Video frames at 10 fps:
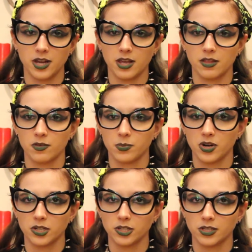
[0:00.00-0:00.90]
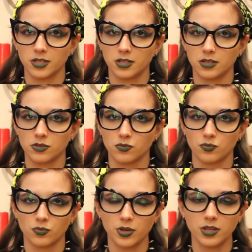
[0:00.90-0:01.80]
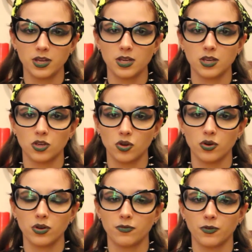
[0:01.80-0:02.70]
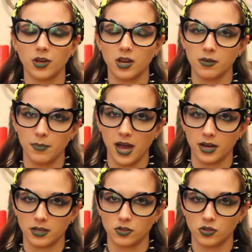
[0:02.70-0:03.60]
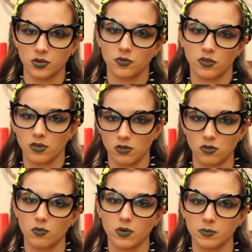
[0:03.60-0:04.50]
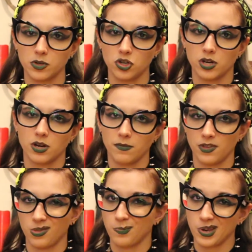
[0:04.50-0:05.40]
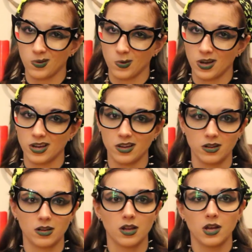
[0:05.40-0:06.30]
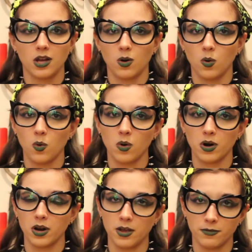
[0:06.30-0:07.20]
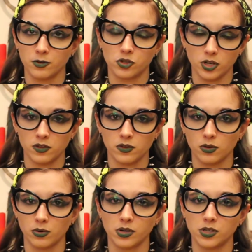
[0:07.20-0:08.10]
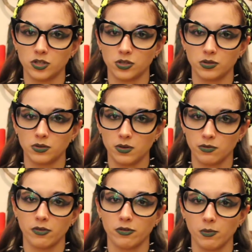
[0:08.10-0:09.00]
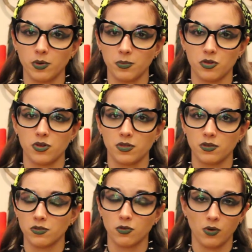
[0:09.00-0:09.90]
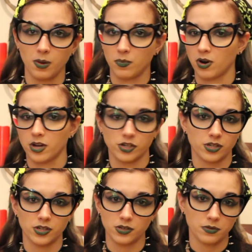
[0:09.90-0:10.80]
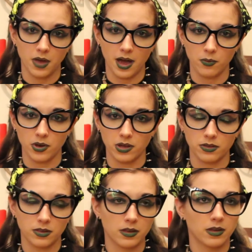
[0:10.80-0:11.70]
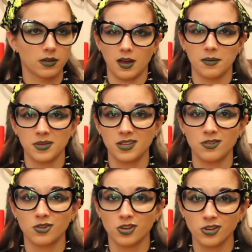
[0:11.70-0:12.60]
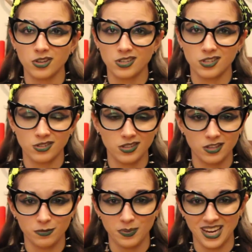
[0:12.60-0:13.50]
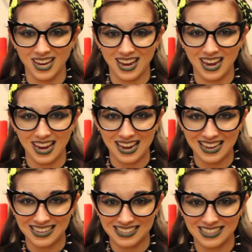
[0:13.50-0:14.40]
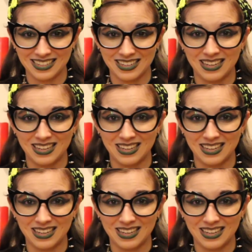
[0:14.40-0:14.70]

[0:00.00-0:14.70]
and this project is really good for getting back into using a sewing machine if it's been a while, or if you're just learning to use a sewing machine. This is a great project to do that with. I mean, you could do this by hand,